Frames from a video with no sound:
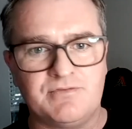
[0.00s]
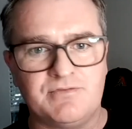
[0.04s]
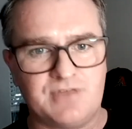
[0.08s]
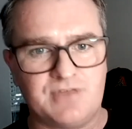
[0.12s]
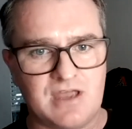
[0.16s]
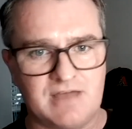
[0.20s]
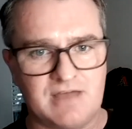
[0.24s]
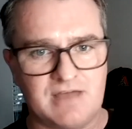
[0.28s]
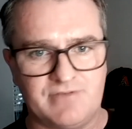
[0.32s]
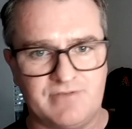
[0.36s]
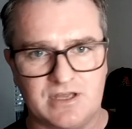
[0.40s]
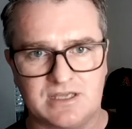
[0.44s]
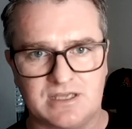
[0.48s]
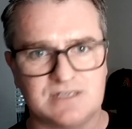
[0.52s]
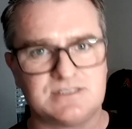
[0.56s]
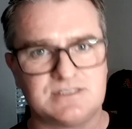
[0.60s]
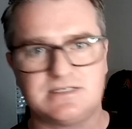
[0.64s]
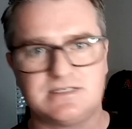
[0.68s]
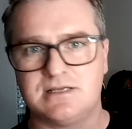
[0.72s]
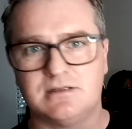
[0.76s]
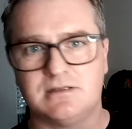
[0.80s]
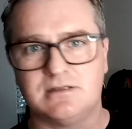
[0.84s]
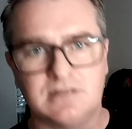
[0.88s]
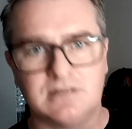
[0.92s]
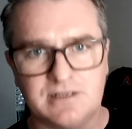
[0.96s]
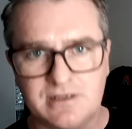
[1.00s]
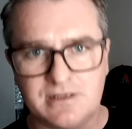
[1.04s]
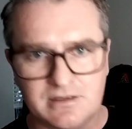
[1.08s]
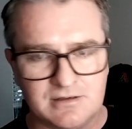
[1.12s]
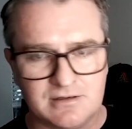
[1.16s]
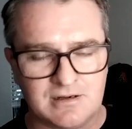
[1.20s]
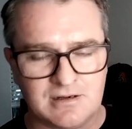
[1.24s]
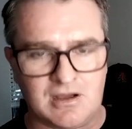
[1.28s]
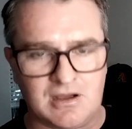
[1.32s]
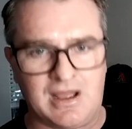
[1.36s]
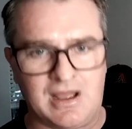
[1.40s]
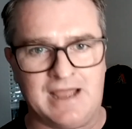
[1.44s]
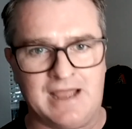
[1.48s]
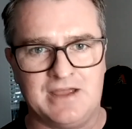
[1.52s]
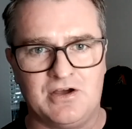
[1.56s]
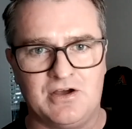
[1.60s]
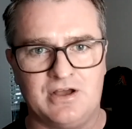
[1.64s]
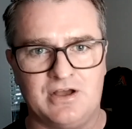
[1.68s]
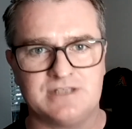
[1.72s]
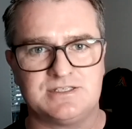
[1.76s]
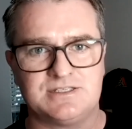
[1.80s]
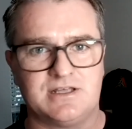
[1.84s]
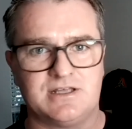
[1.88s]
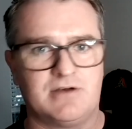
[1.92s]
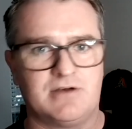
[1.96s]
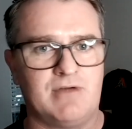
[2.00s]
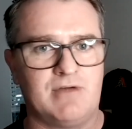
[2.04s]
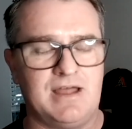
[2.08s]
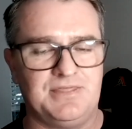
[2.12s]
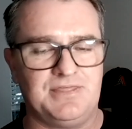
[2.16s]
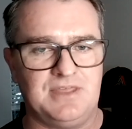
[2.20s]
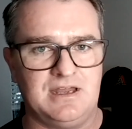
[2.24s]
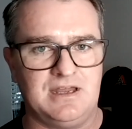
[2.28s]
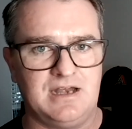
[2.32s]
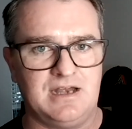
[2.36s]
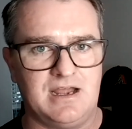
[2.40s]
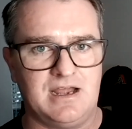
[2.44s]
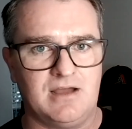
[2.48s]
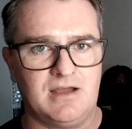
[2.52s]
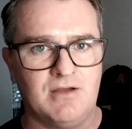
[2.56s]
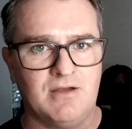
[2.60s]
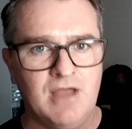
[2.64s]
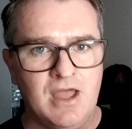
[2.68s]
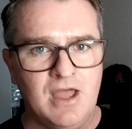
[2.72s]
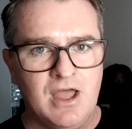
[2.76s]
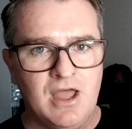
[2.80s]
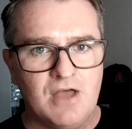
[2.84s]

of the other gazillion AIs that are out there now,